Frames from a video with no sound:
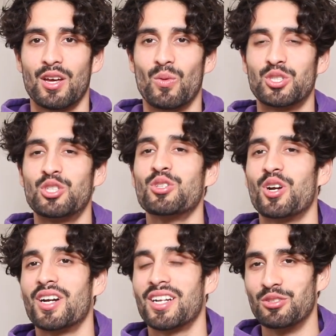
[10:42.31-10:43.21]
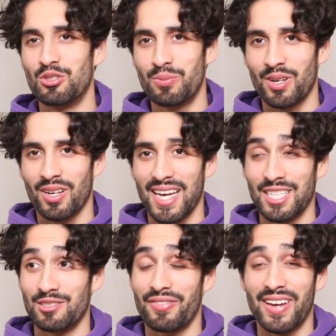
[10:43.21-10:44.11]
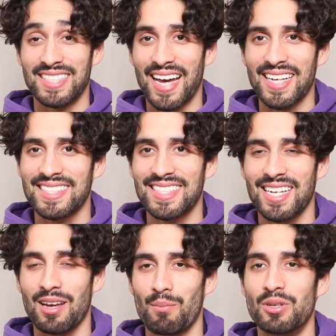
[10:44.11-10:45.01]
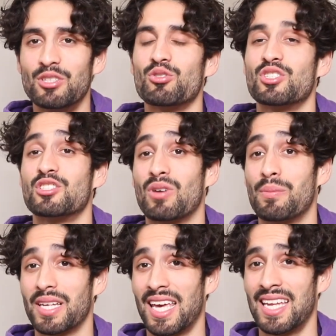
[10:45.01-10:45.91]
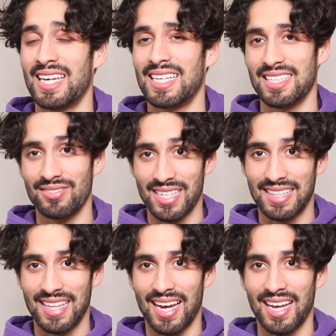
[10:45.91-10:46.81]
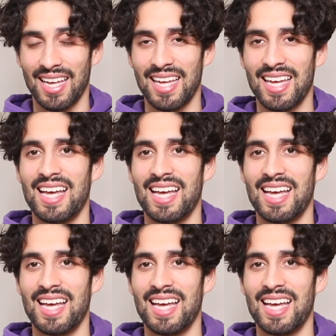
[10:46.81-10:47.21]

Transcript: what you learn on YouTube and all that is fantastic, but don't just replicate it and leave it at that.